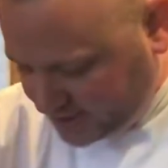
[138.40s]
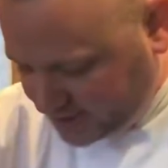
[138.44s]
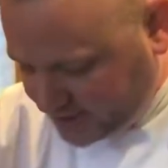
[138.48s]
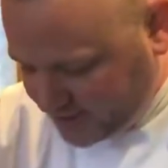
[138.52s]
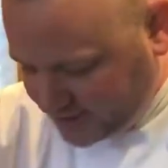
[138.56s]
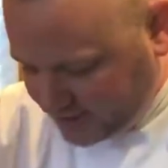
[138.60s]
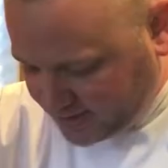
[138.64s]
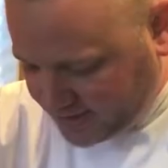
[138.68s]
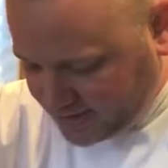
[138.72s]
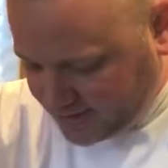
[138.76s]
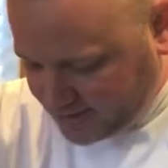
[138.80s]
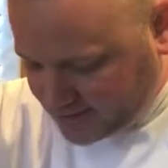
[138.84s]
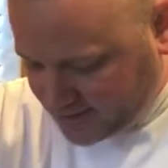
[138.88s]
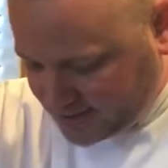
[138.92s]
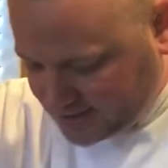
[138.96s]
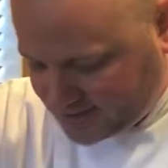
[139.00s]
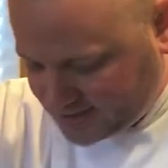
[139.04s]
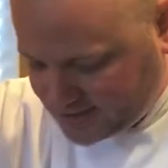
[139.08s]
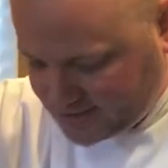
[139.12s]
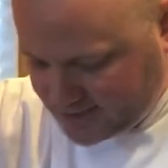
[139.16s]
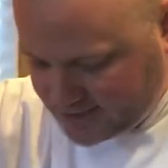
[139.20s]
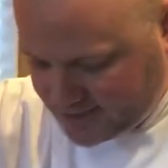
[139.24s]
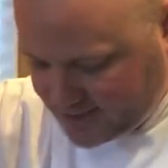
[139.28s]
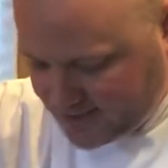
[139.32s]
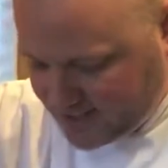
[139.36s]
gently
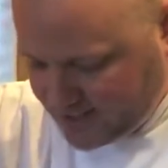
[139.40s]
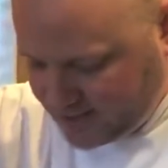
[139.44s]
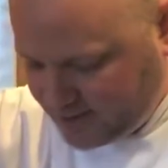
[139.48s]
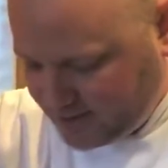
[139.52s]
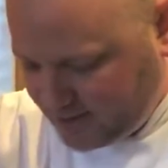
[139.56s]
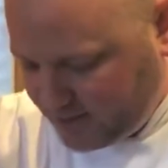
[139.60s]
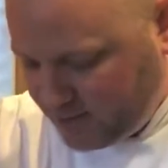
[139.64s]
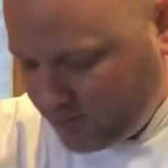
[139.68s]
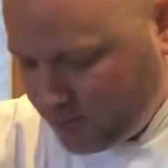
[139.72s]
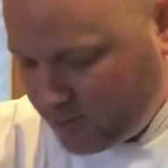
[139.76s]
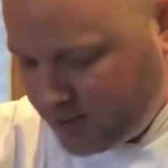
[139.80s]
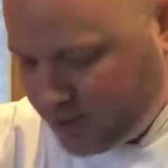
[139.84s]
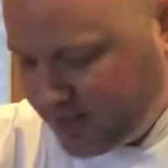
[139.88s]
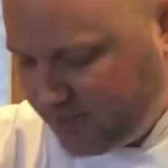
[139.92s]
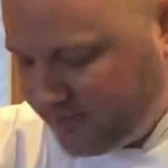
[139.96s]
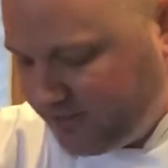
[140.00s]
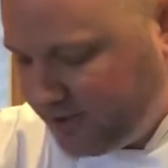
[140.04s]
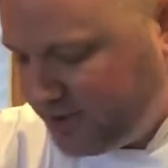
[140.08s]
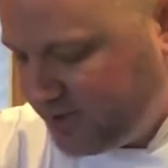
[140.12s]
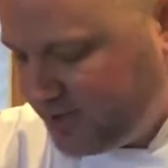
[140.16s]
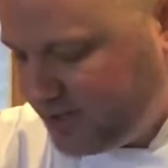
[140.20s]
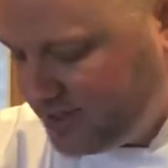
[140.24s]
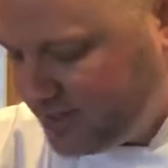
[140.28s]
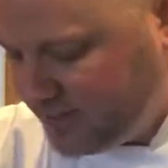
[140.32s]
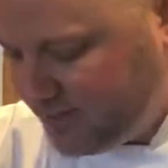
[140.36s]
toss it together. You want
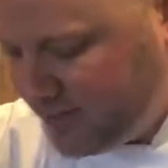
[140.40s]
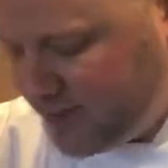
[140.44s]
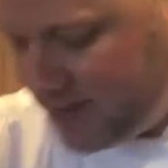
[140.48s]
everything to